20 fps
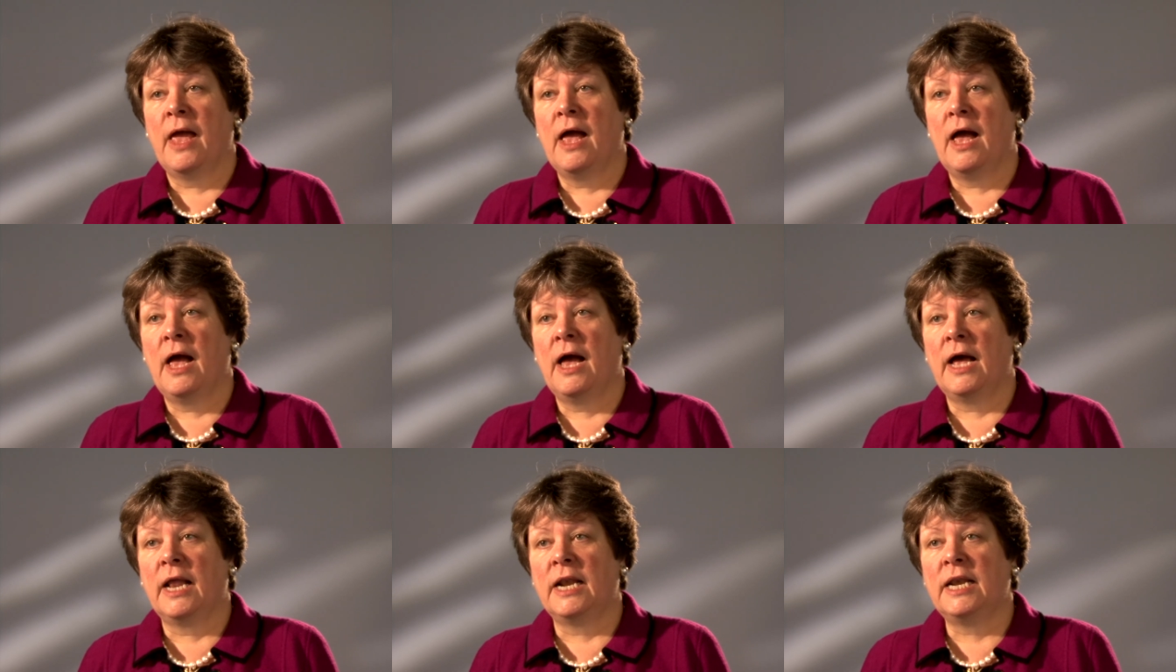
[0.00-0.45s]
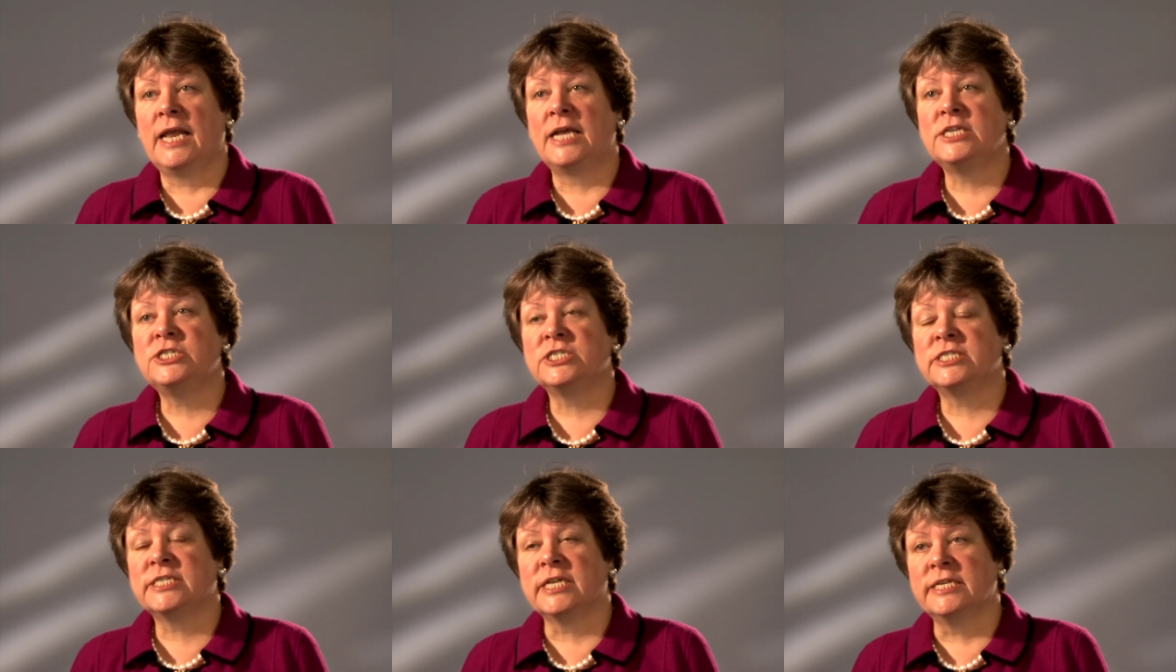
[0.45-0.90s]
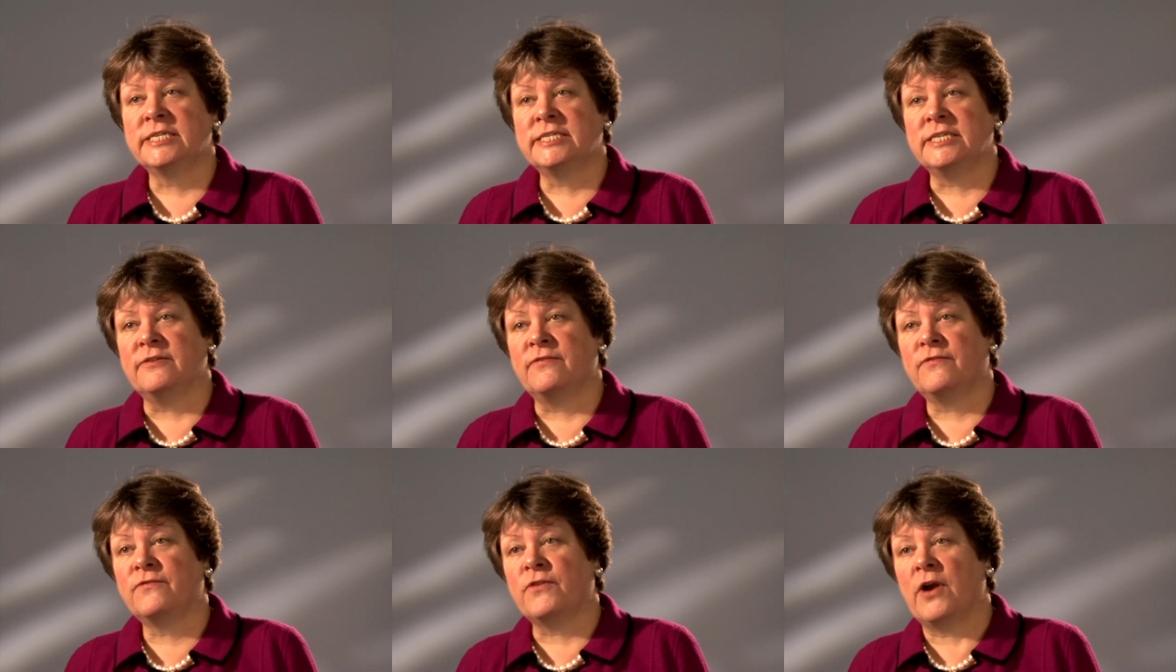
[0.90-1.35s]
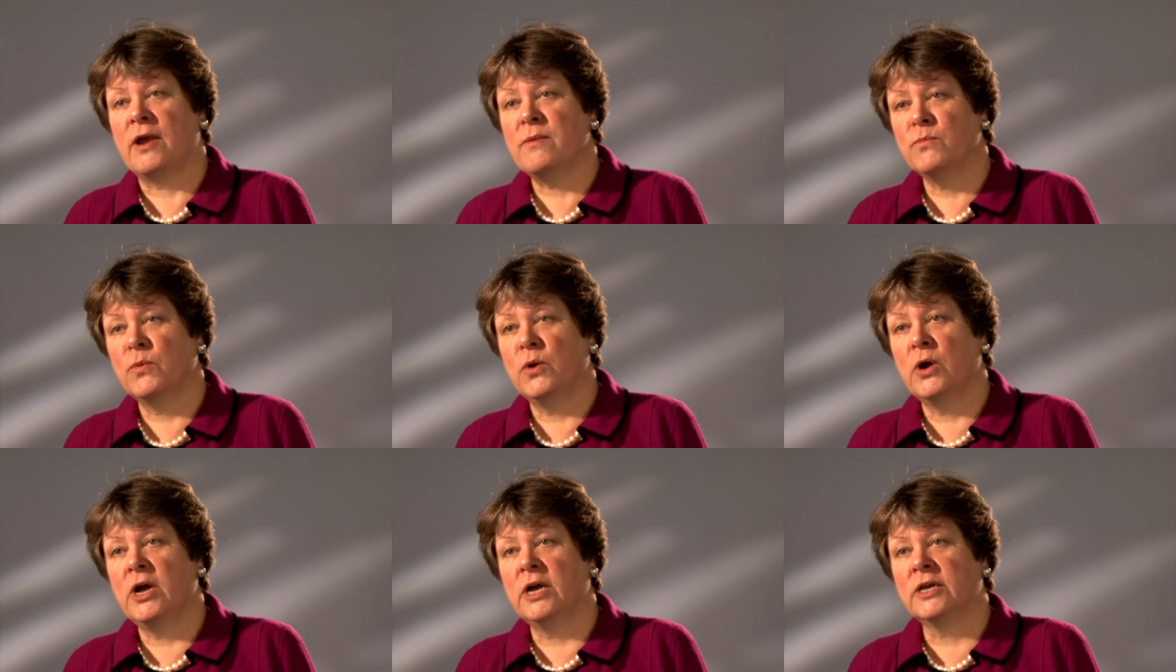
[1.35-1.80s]
legislative
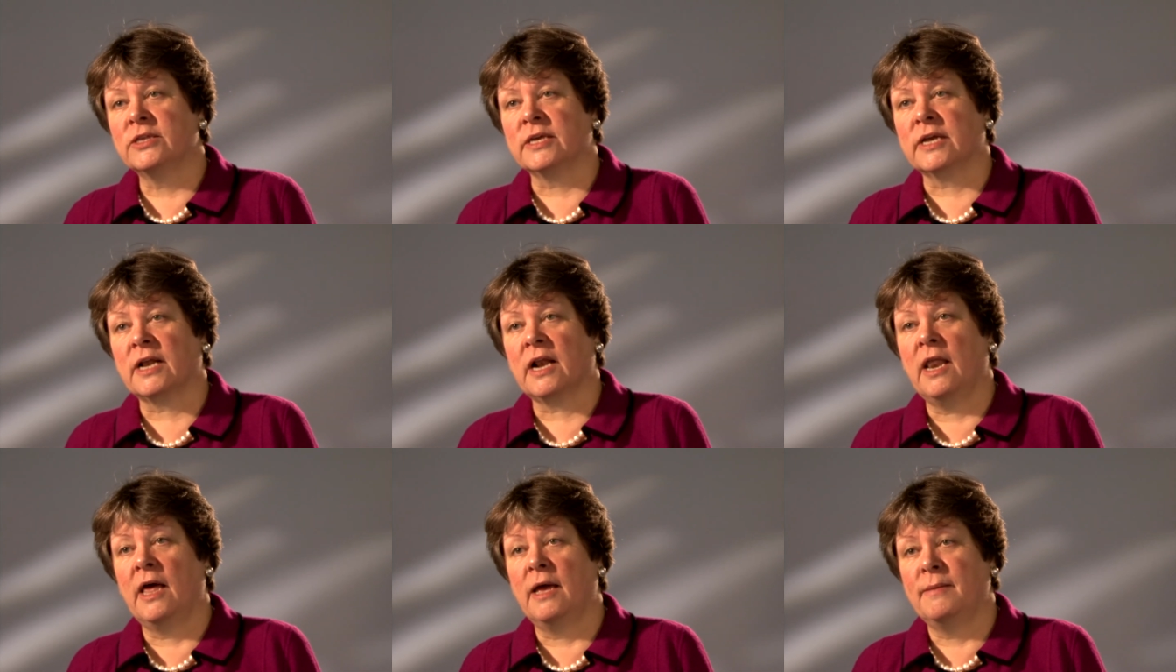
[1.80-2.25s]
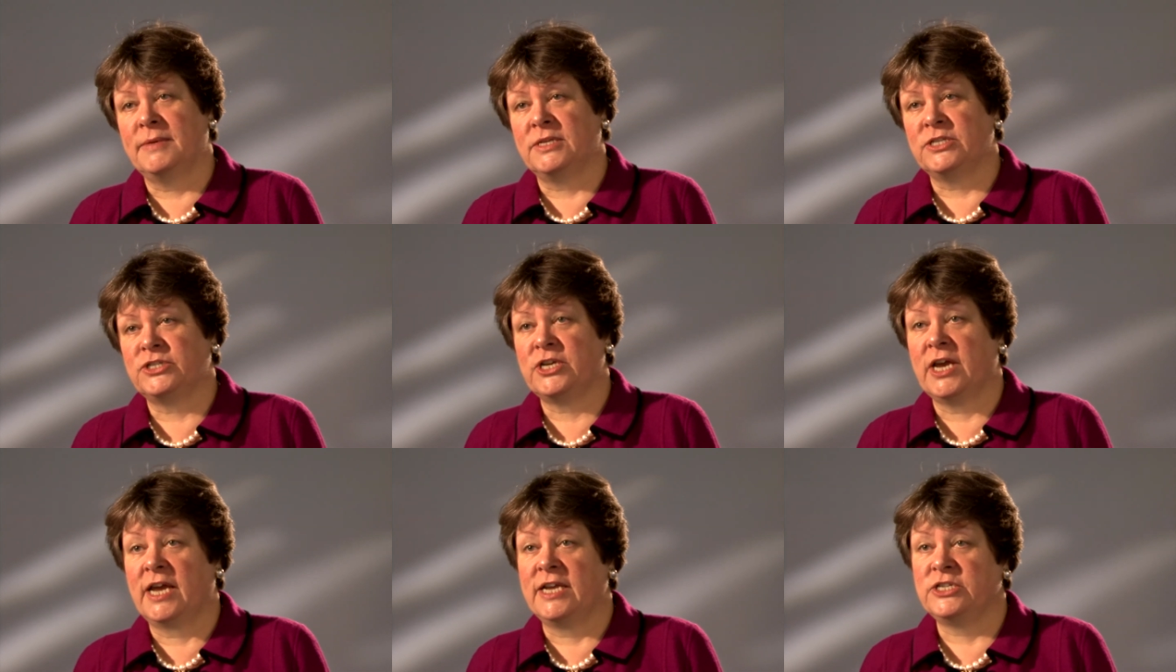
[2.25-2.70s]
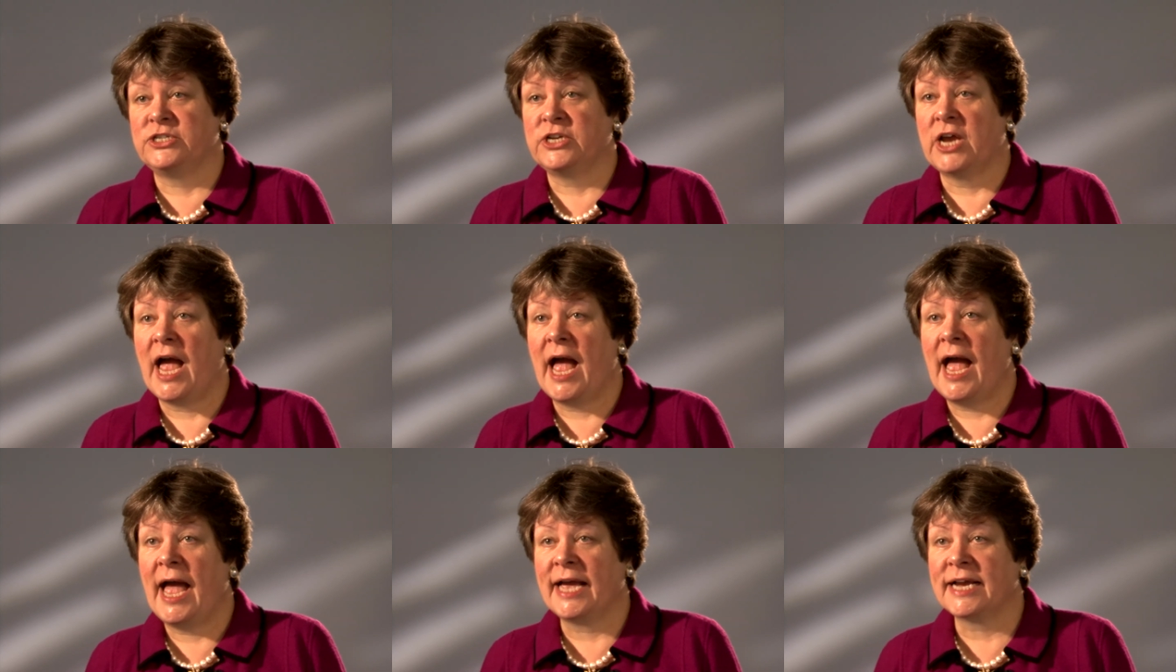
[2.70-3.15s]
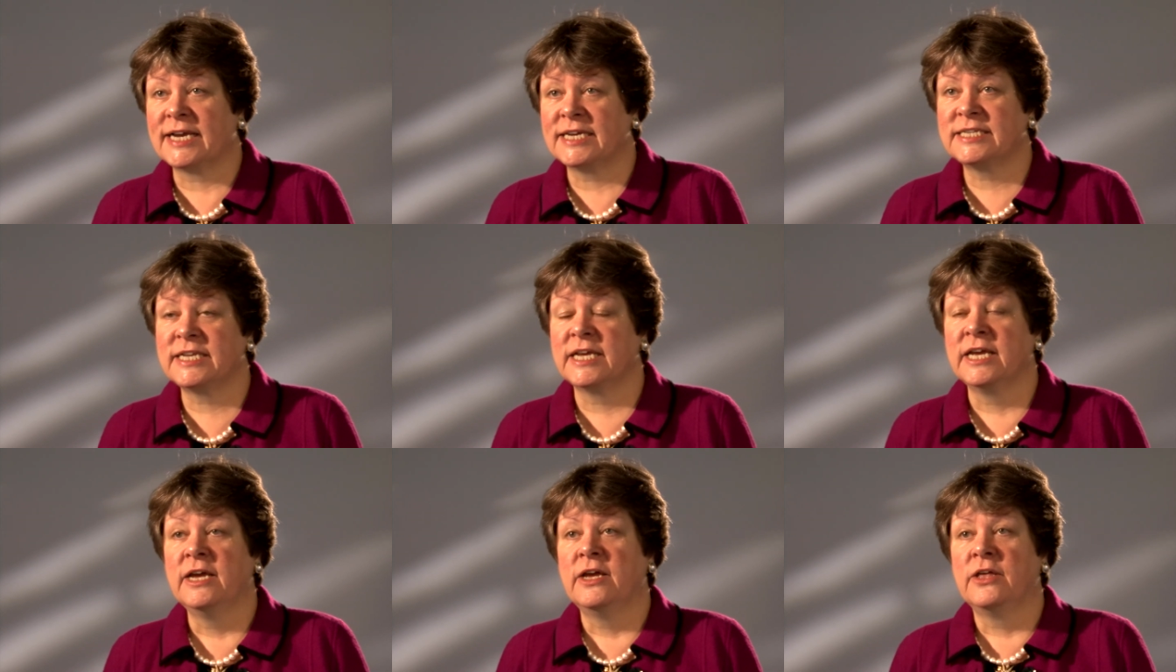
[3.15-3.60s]
framework, the Climate Change
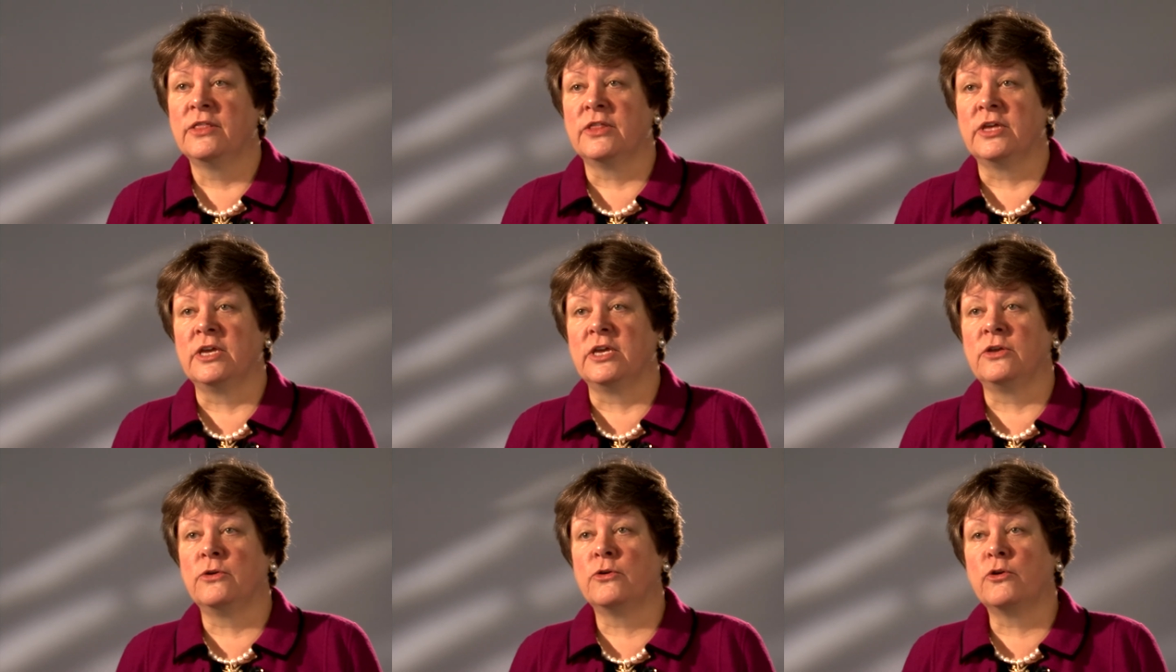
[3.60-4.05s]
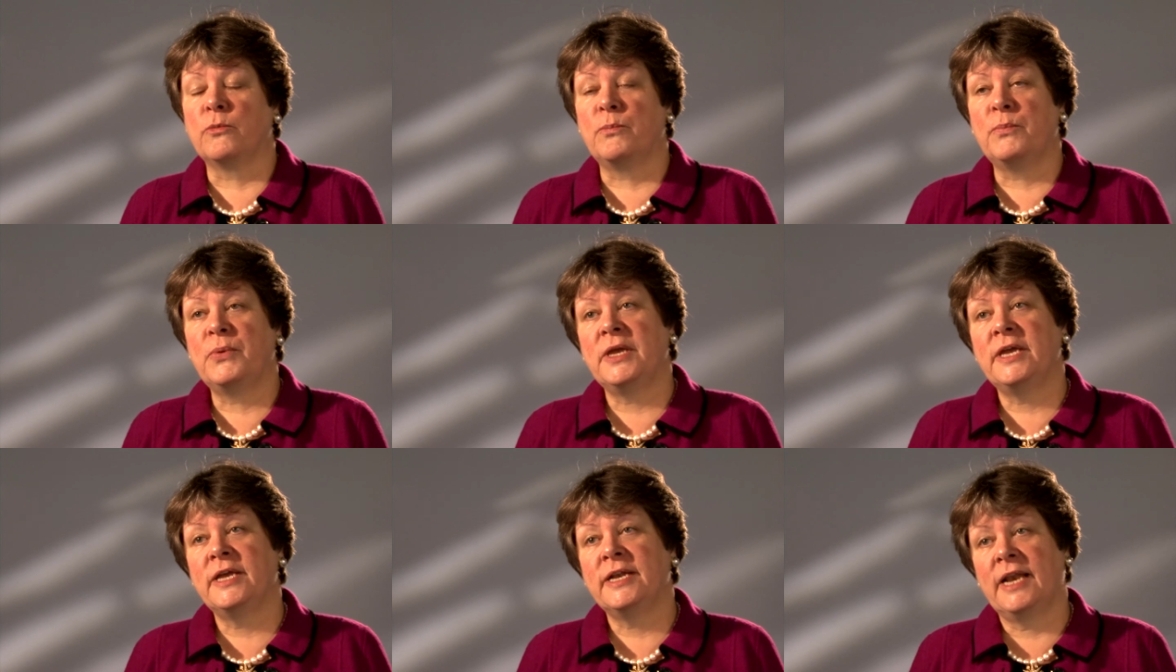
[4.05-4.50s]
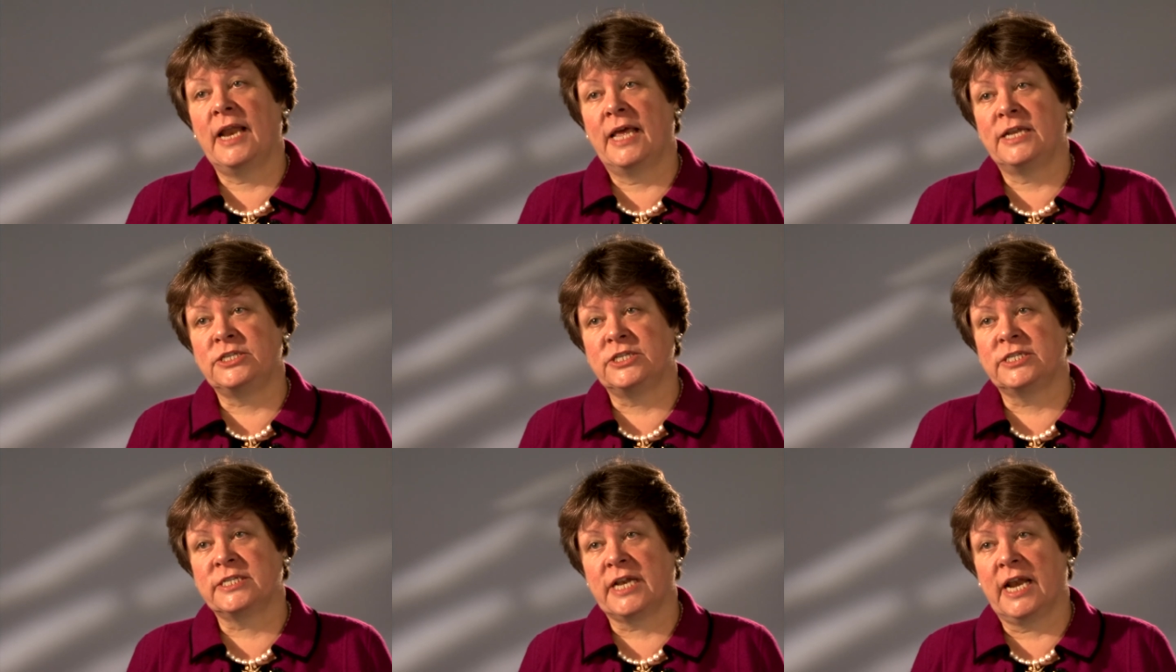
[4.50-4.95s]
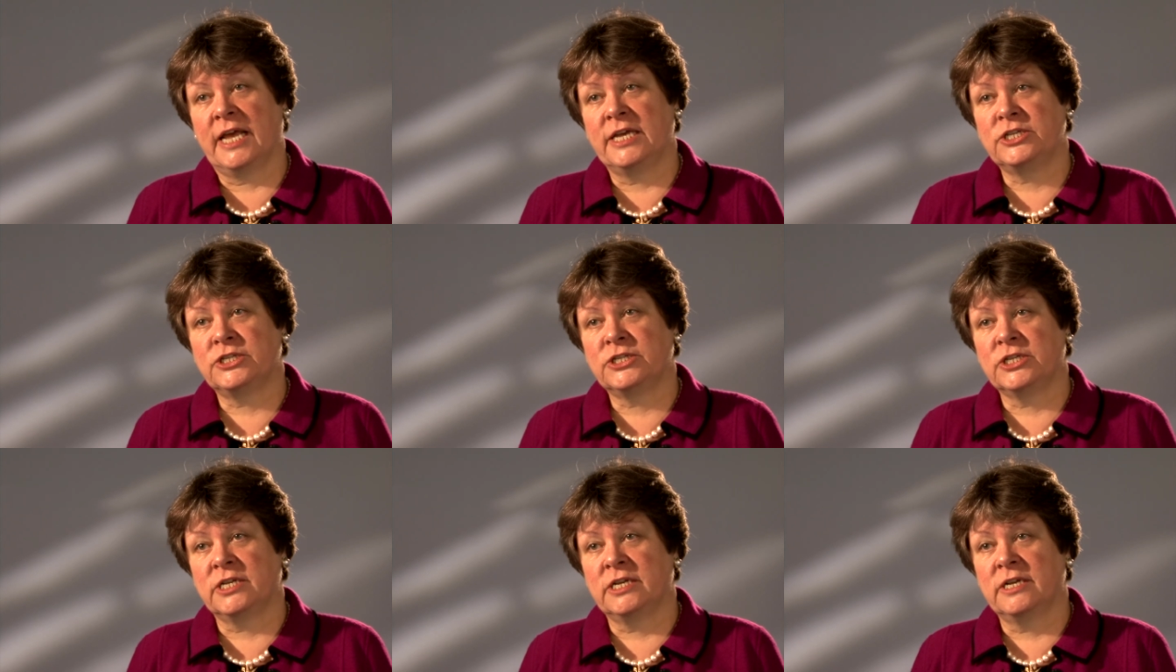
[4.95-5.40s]
Act, the European
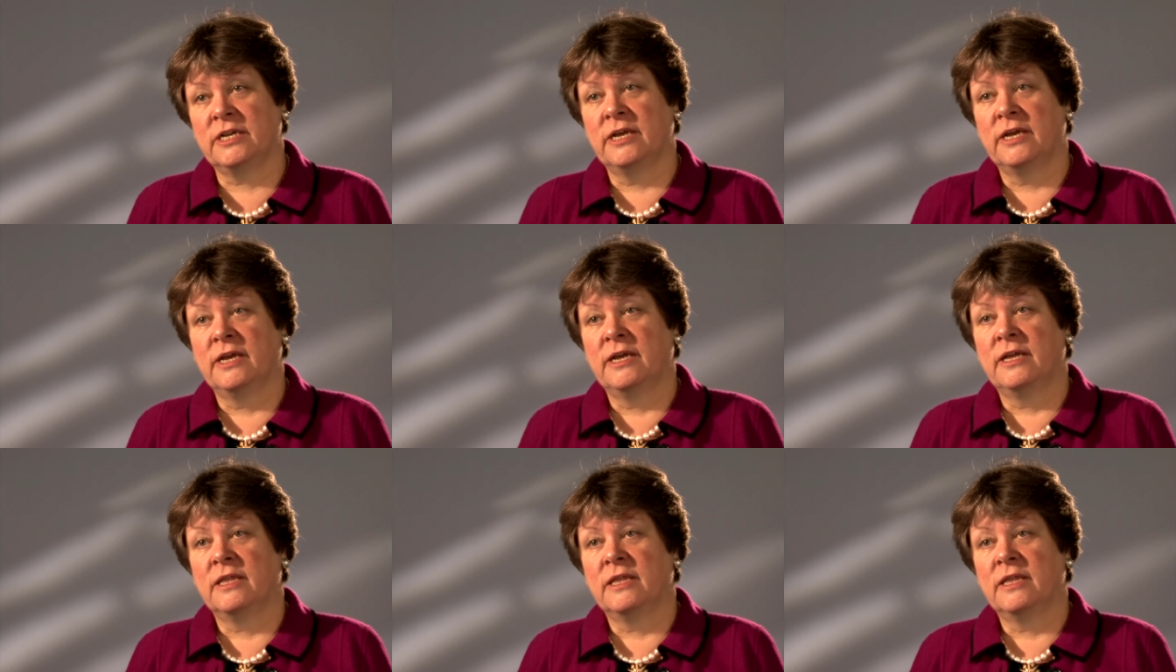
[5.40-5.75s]
legislation,